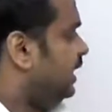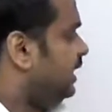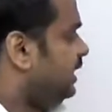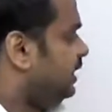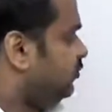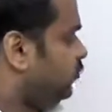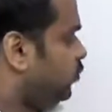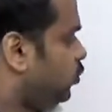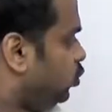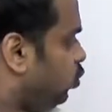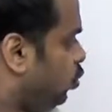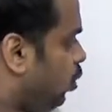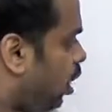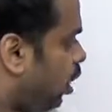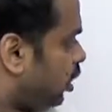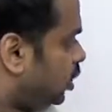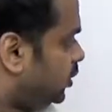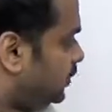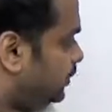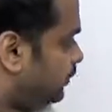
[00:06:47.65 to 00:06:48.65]
If you
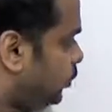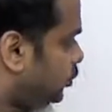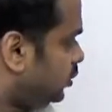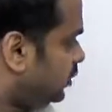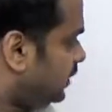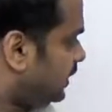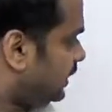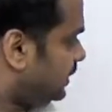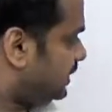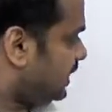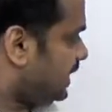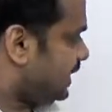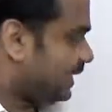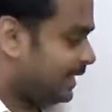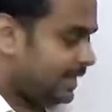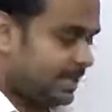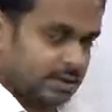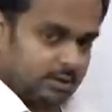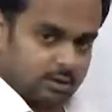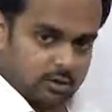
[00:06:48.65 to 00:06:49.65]
want to put this
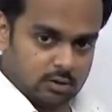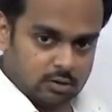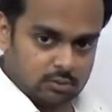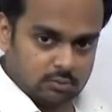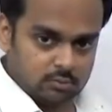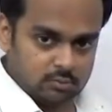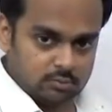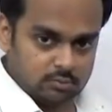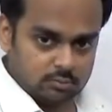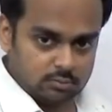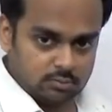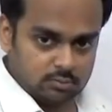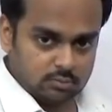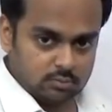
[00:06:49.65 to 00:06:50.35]
here,